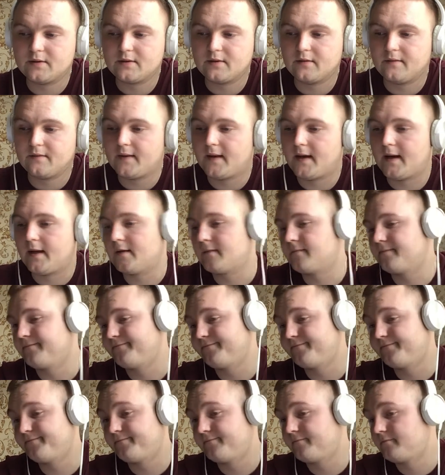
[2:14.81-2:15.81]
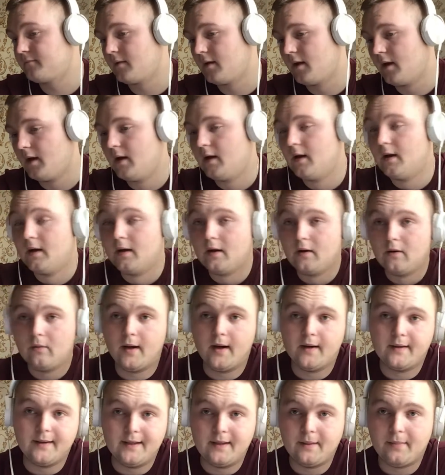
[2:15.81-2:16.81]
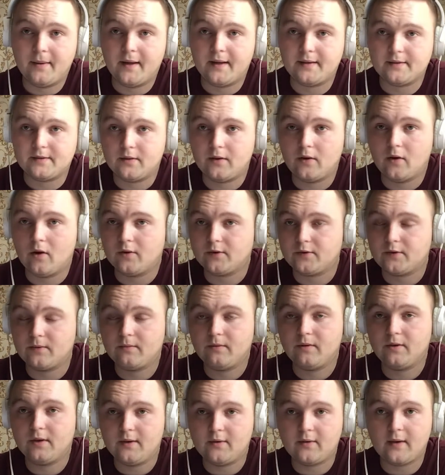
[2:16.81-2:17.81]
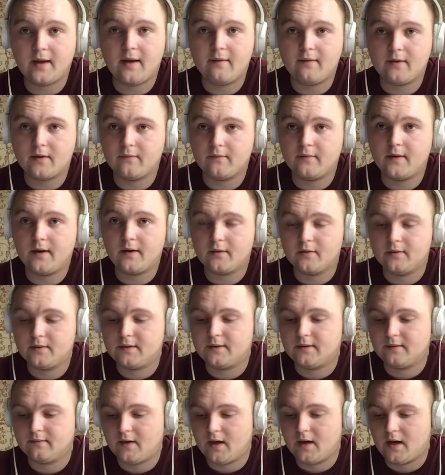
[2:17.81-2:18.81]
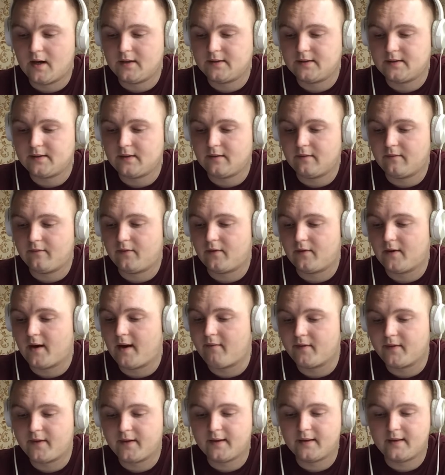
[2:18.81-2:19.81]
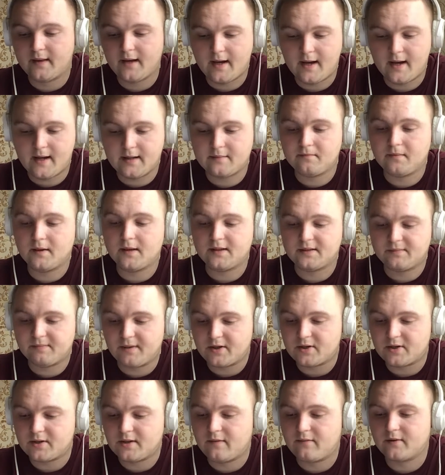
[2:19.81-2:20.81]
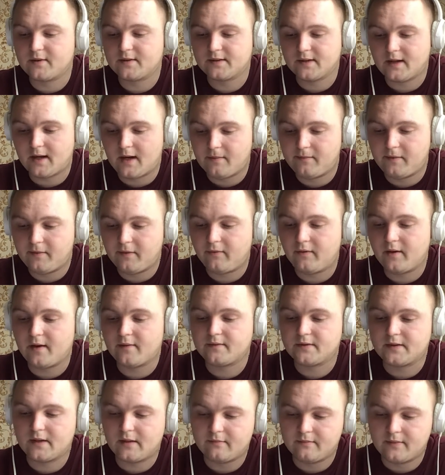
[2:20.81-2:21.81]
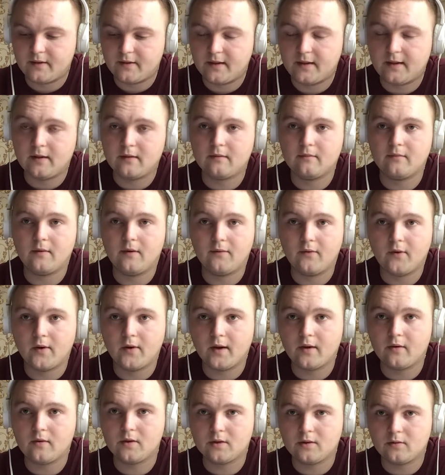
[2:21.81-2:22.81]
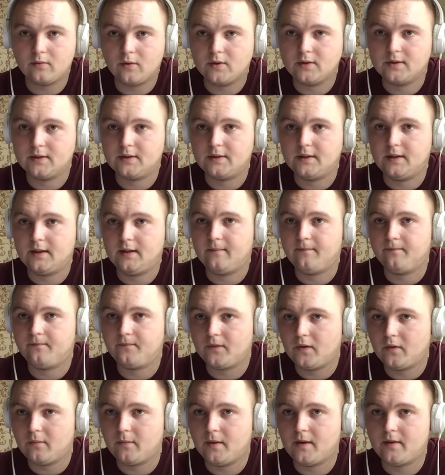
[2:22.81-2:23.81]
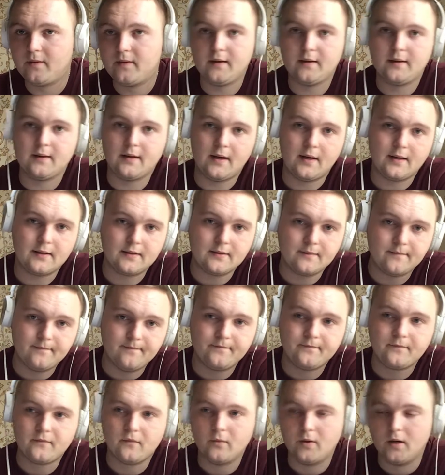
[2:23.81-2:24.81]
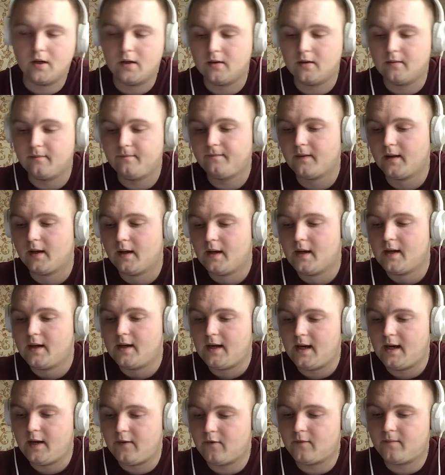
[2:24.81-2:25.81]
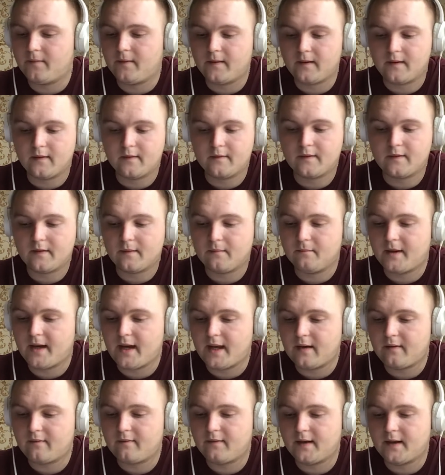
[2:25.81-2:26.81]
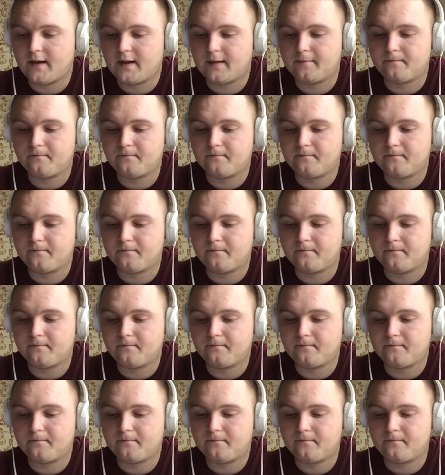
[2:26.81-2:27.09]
So that, well, it depends on you. Also, you need to have a very good device for everything that, and especially for Skype. If you have something of a good quality, you may think that, well, it would bring you some benefit.